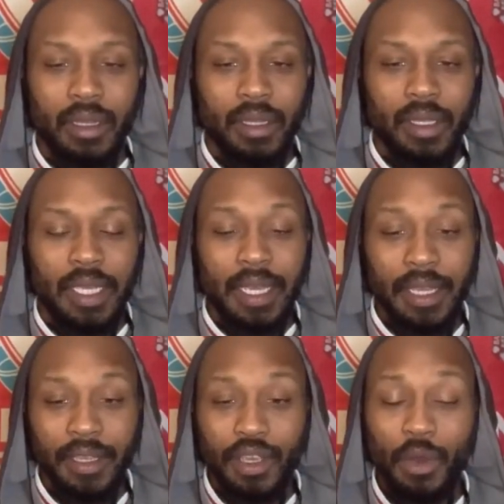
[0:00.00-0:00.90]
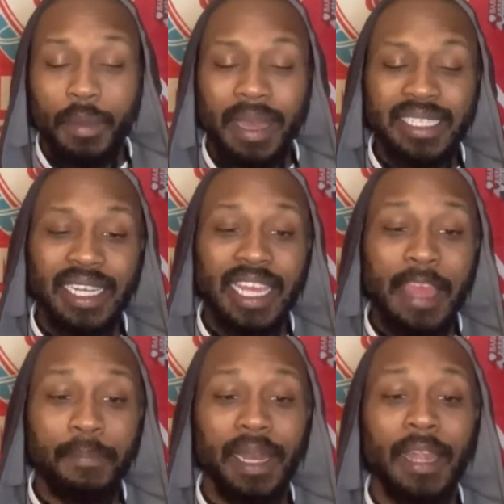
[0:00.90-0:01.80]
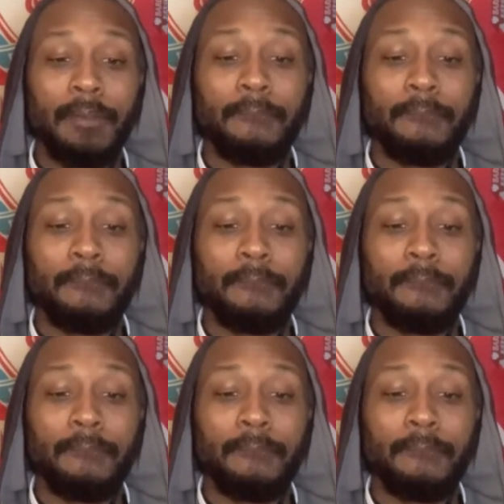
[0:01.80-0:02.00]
Yeah, going back to the game plan,